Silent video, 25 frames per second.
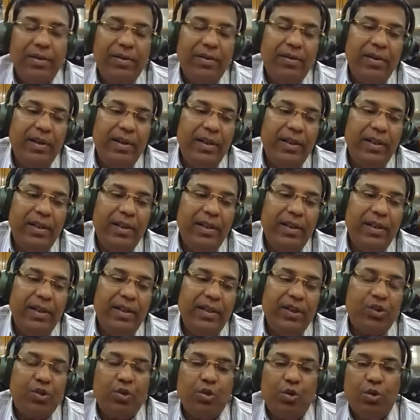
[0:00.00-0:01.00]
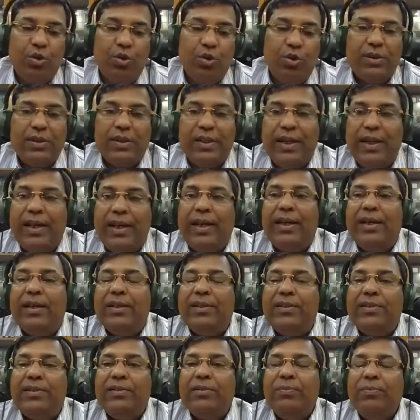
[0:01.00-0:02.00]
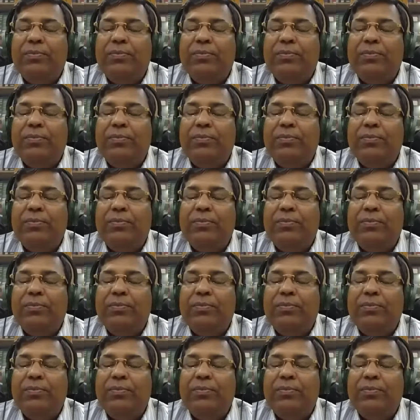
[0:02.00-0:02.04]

in this course is,